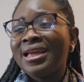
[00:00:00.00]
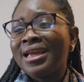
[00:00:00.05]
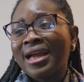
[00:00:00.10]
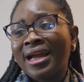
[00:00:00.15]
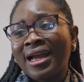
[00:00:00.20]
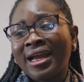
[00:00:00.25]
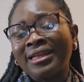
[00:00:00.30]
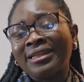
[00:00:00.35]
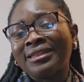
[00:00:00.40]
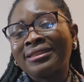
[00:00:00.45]

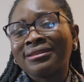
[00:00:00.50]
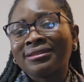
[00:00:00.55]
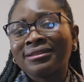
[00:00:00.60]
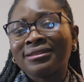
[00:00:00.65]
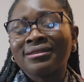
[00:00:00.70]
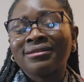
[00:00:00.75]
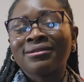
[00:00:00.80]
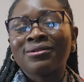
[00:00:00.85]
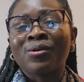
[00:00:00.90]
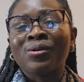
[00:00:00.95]
and
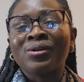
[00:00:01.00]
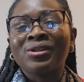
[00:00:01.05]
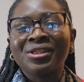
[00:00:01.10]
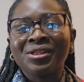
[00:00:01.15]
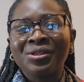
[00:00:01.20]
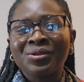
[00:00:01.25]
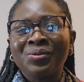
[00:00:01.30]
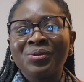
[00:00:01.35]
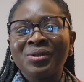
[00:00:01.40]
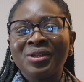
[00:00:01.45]

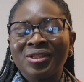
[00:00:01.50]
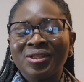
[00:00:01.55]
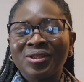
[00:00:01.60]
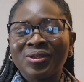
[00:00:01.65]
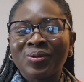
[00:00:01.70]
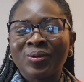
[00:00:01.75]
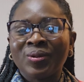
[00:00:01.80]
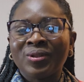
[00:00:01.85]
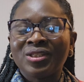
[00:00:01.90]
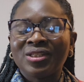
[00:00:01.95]
continue in
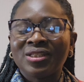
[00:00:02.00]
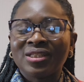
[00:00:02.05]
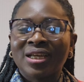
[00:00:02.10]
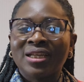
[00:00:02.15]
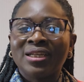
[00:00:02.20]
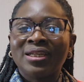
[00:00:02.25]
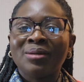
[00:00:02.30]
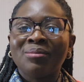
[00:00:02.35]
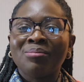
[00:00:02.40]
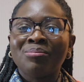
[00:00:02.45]
such
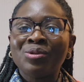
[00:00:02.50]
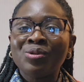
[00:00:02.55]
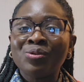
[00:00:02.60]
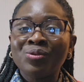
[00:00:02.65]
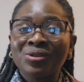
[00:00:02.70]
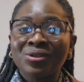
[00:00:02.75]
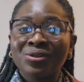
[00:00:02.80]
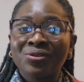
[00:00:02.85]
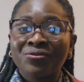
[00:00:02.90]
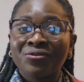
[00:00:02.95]
an
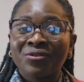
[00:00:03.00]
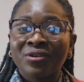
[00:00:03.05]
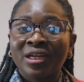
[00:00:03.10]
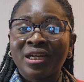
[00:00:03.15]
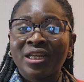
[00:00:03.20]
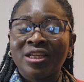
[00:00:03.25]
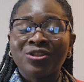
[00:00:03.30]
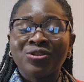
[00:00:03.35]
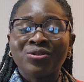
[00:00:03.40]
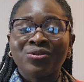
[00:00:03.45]
abusive
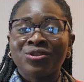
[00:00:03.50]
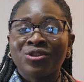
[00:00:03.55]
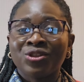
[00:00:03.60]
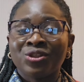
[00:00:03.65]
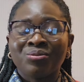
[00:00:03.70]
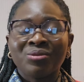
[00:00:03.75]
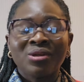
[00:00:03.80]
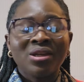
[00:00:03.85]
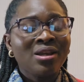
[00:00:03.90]
relationship.